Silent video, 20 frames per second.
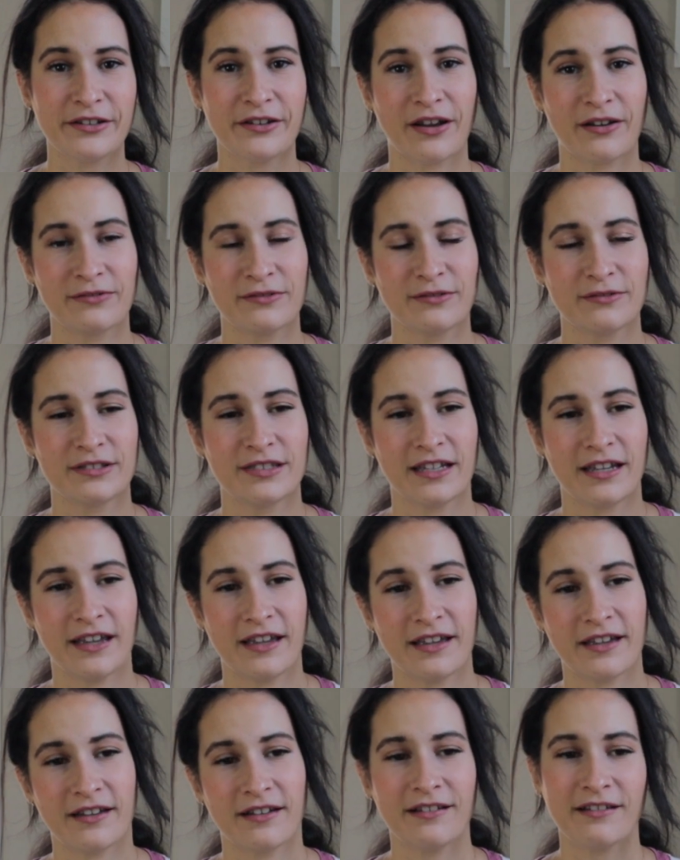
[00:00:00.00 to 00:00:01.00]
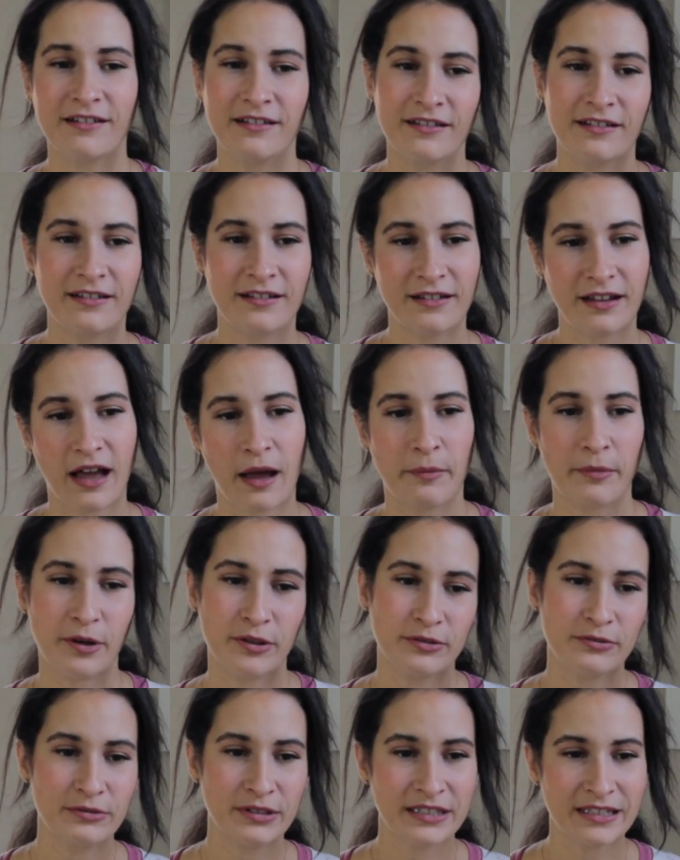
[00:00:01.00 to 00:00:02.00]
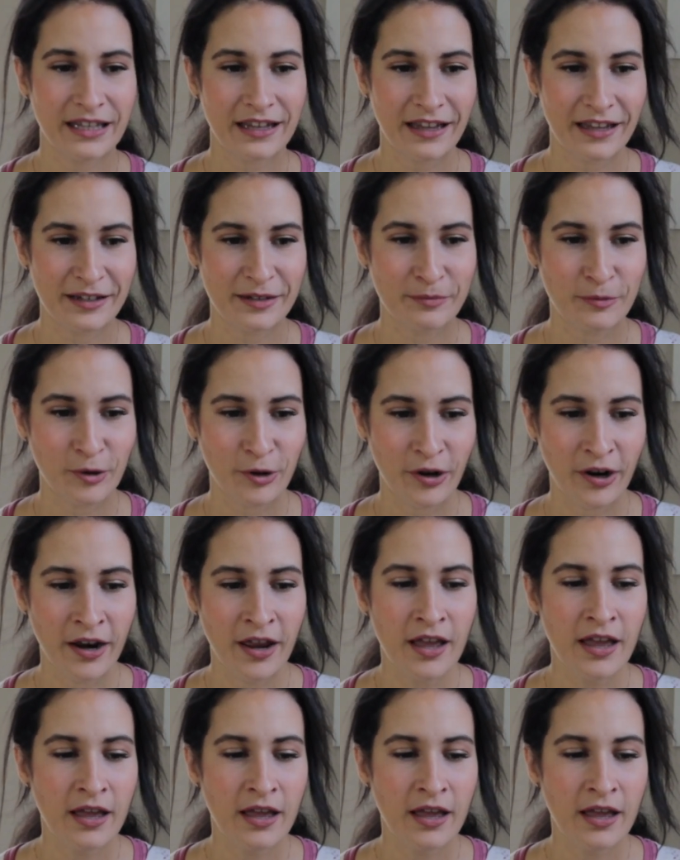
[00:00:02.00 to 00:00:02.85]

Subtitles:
You have to say, oh, I'm not doing that anymore.